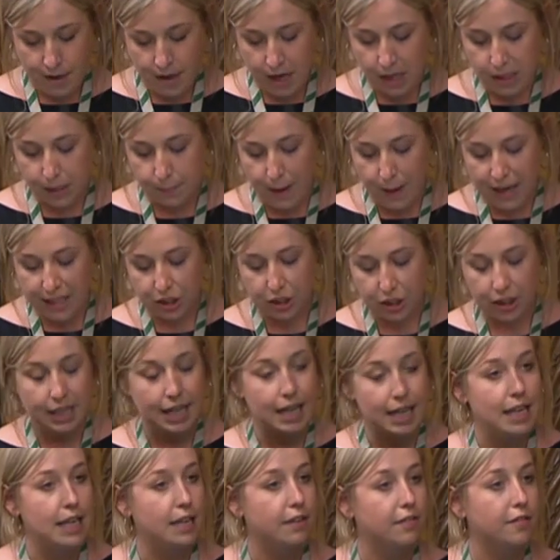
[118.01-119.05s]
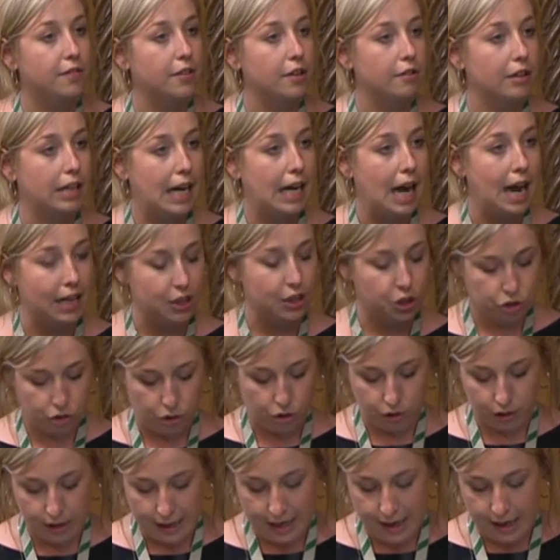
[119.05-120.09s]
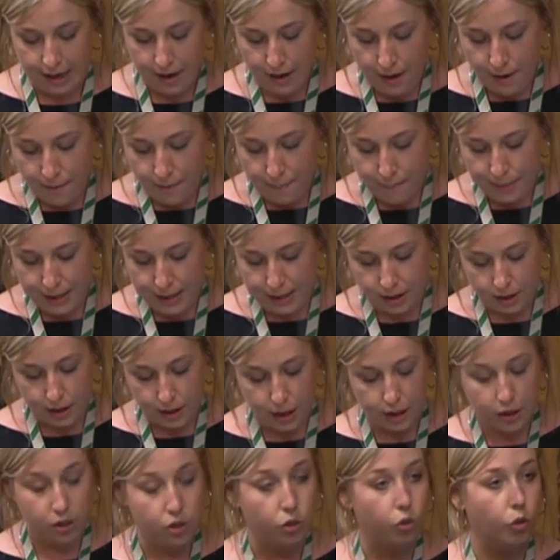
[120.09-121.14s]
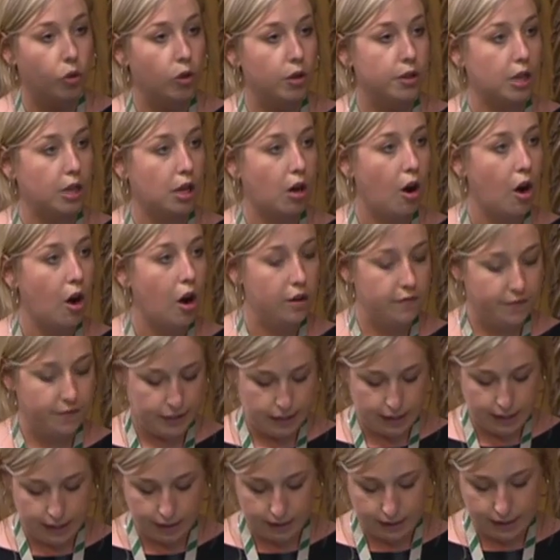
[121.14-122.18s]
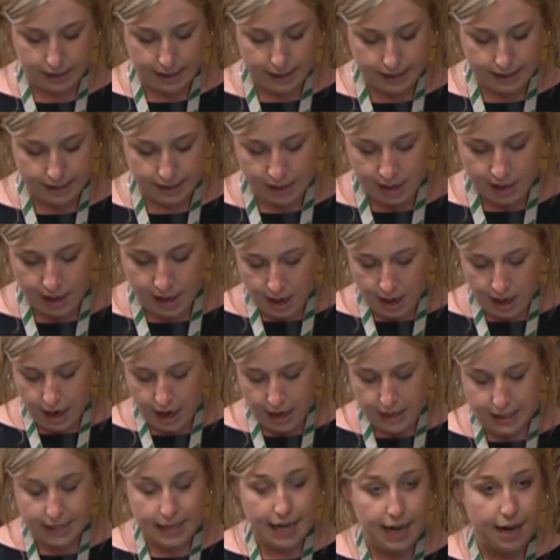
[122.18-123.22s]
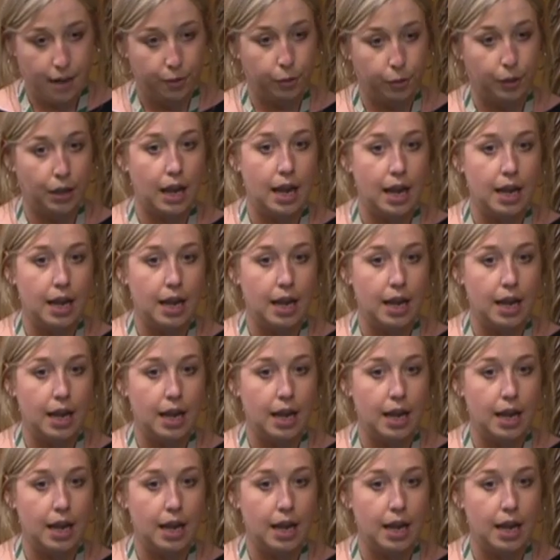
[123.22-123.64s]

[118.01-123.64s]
especially if they're a cash only business or the card facilities are down.